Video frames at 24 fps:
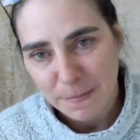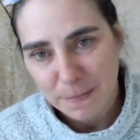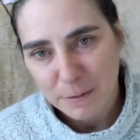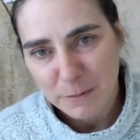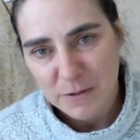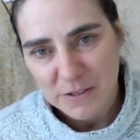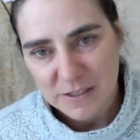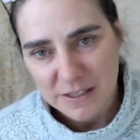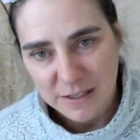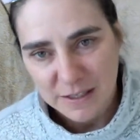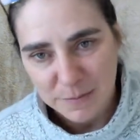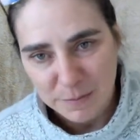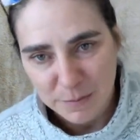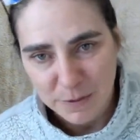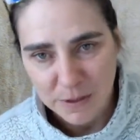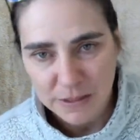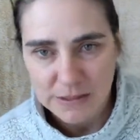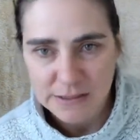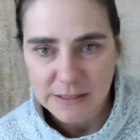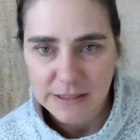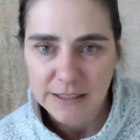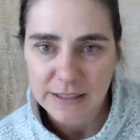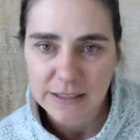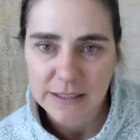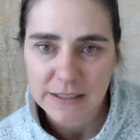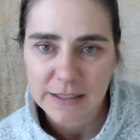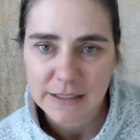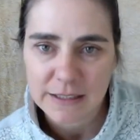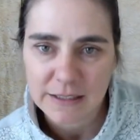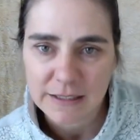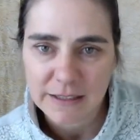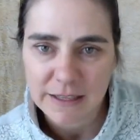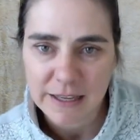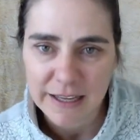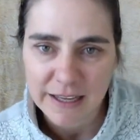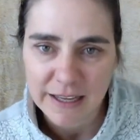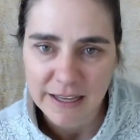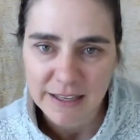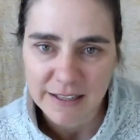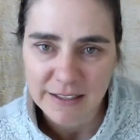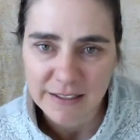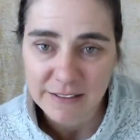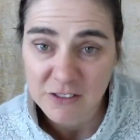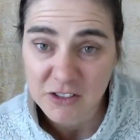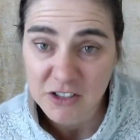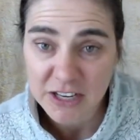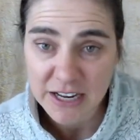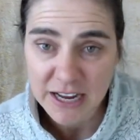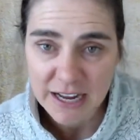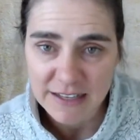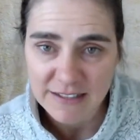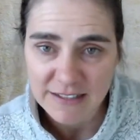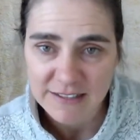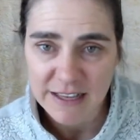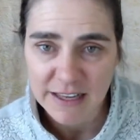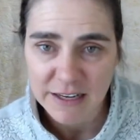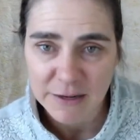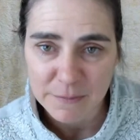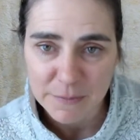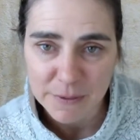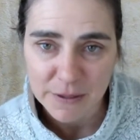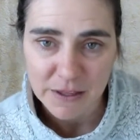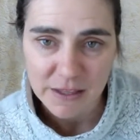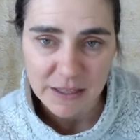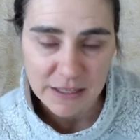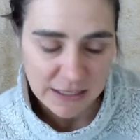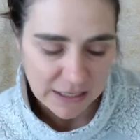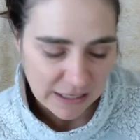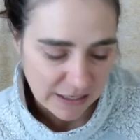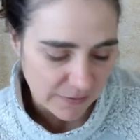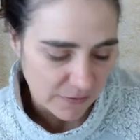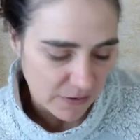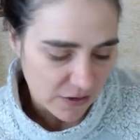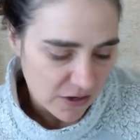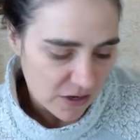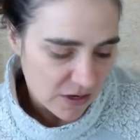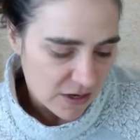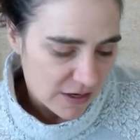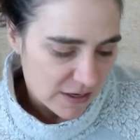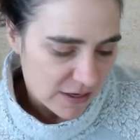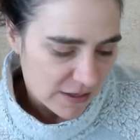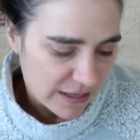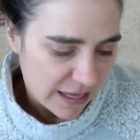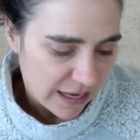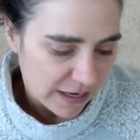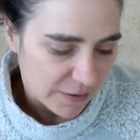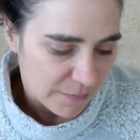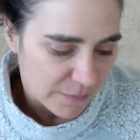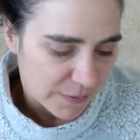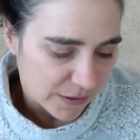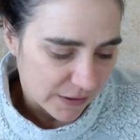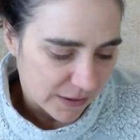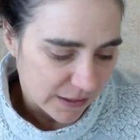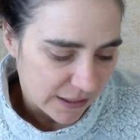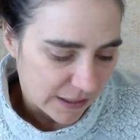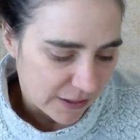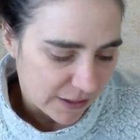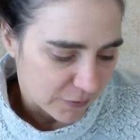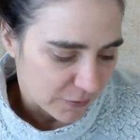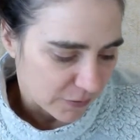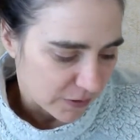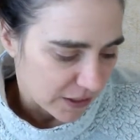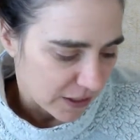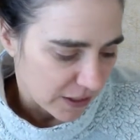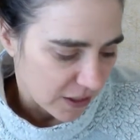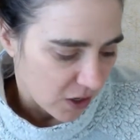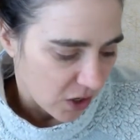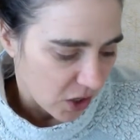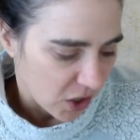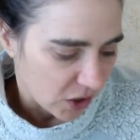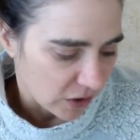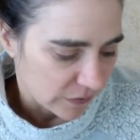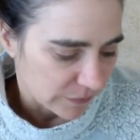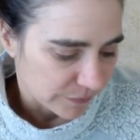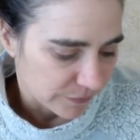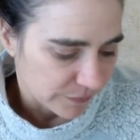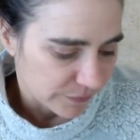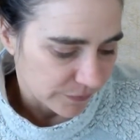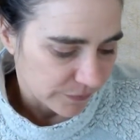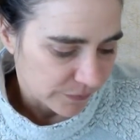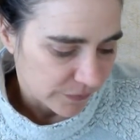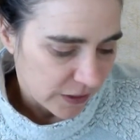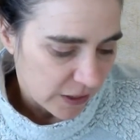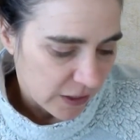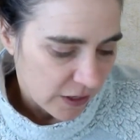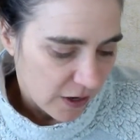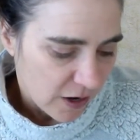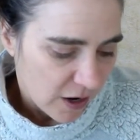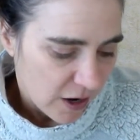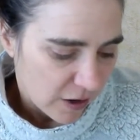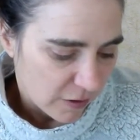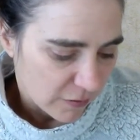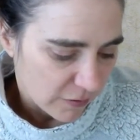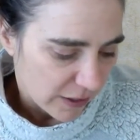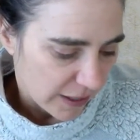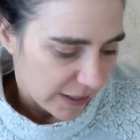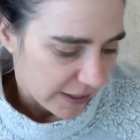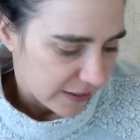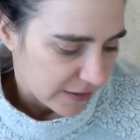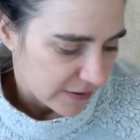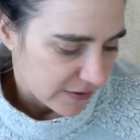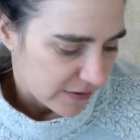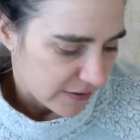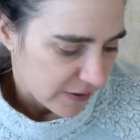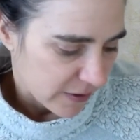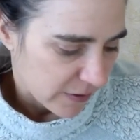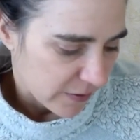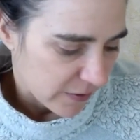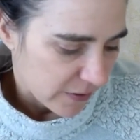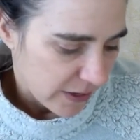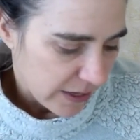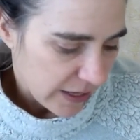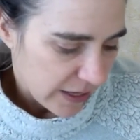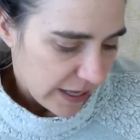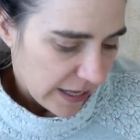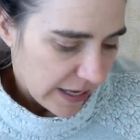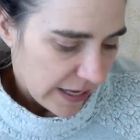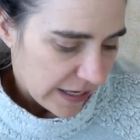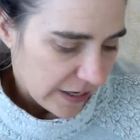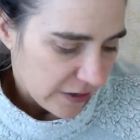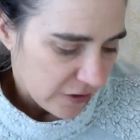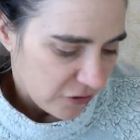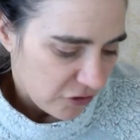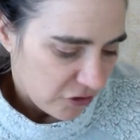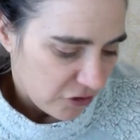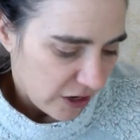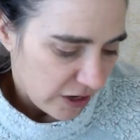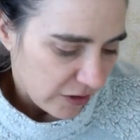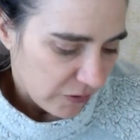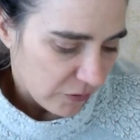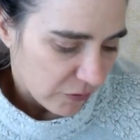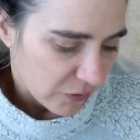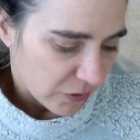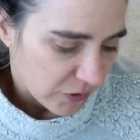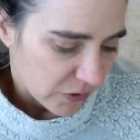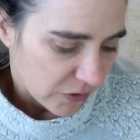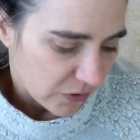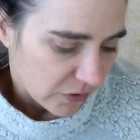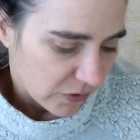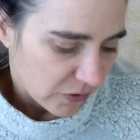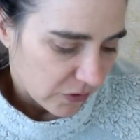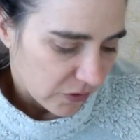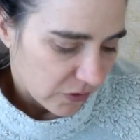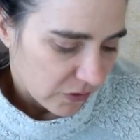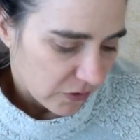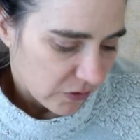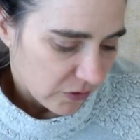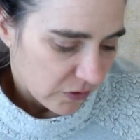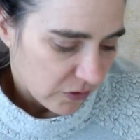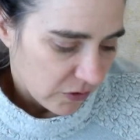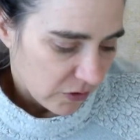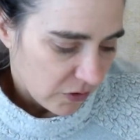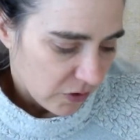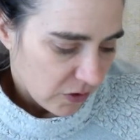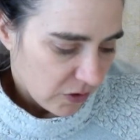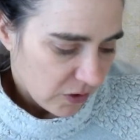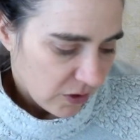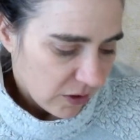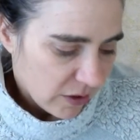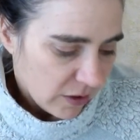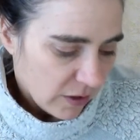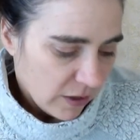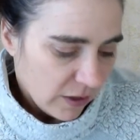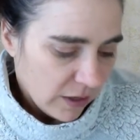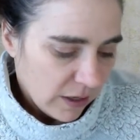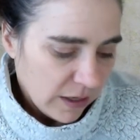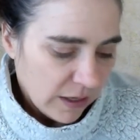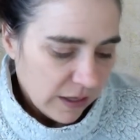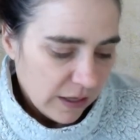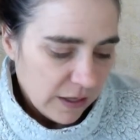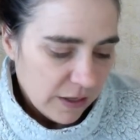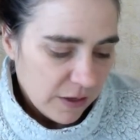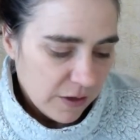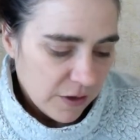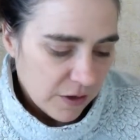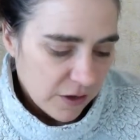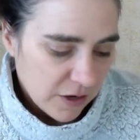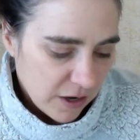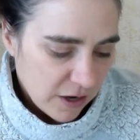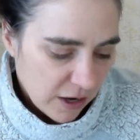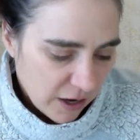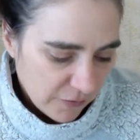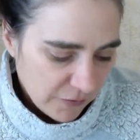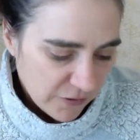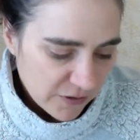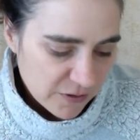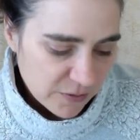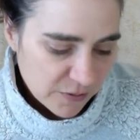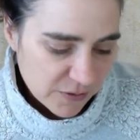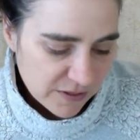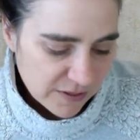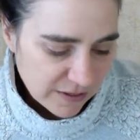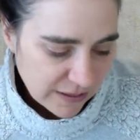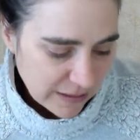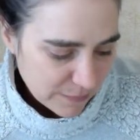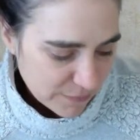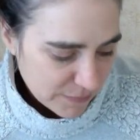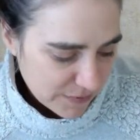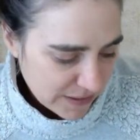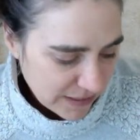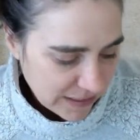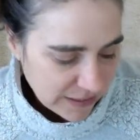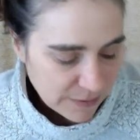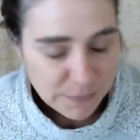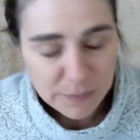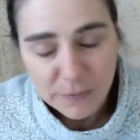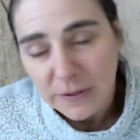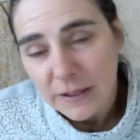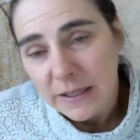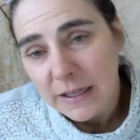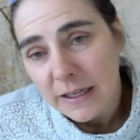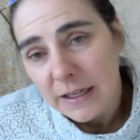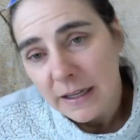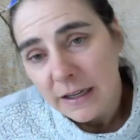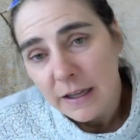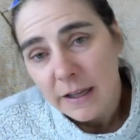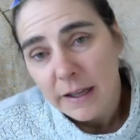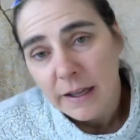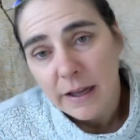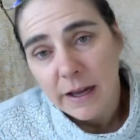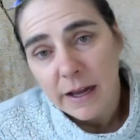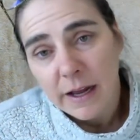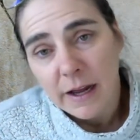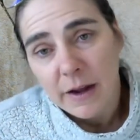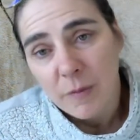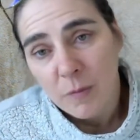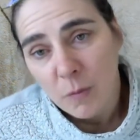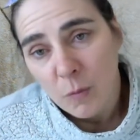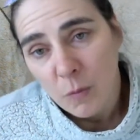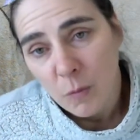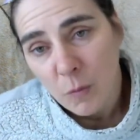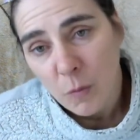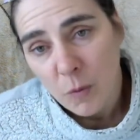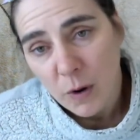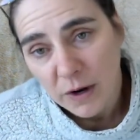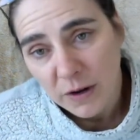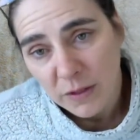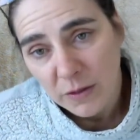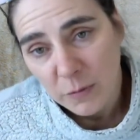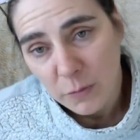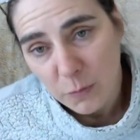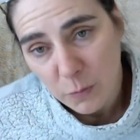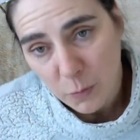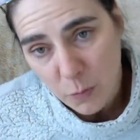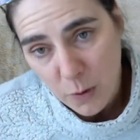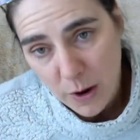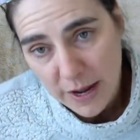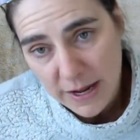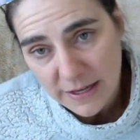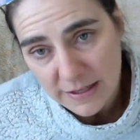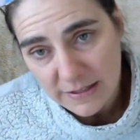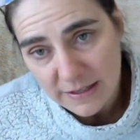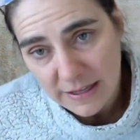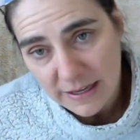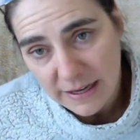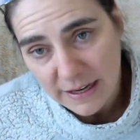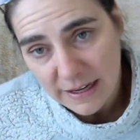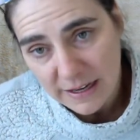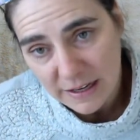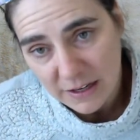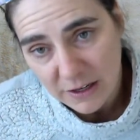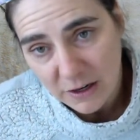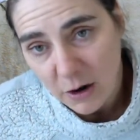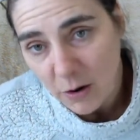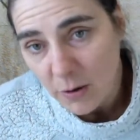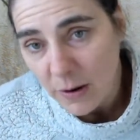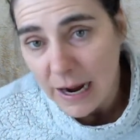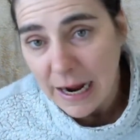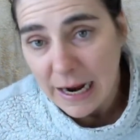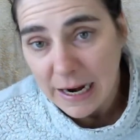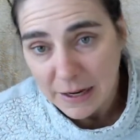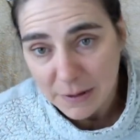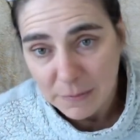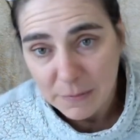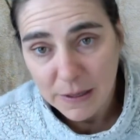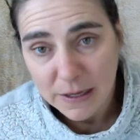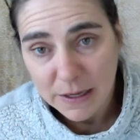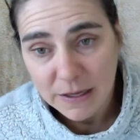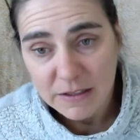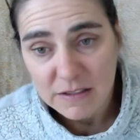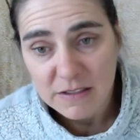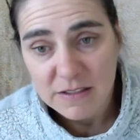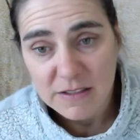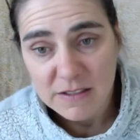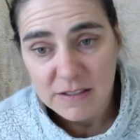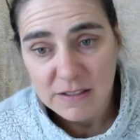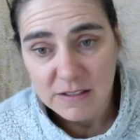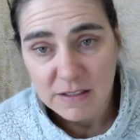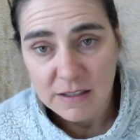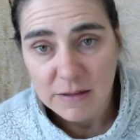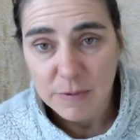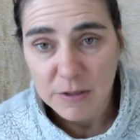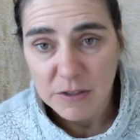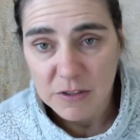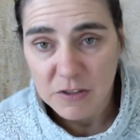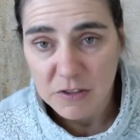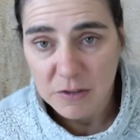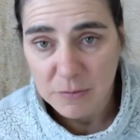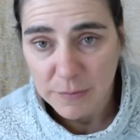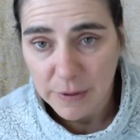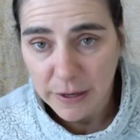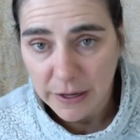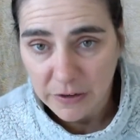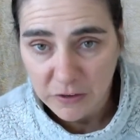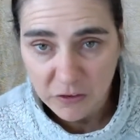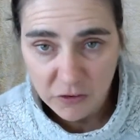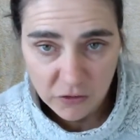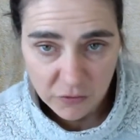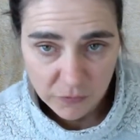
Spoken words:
imprinting, and she has that ability to recall. All right. So in general, kaphas will sleep deeply. One of the ways they can go out of balance is sleeping too much.